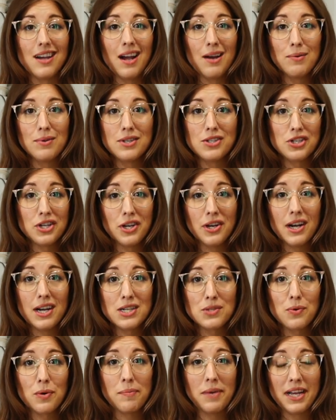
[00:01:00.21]
I want to show you
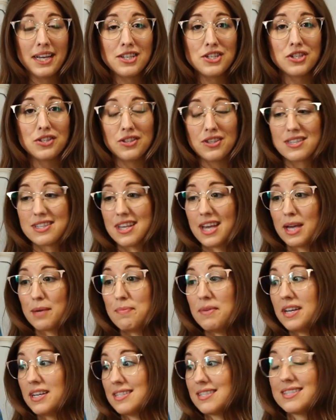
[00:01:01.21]
guys what my kitchen looks like
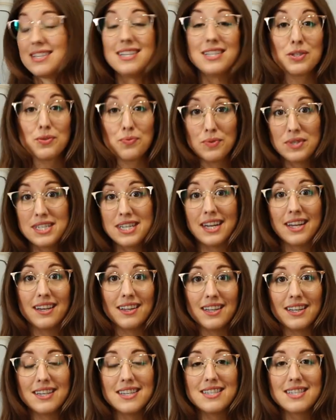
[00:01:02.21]
because it's
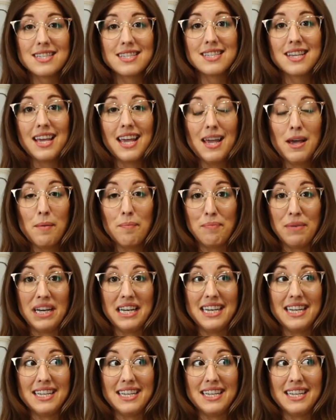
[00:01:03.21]
ridiculous, but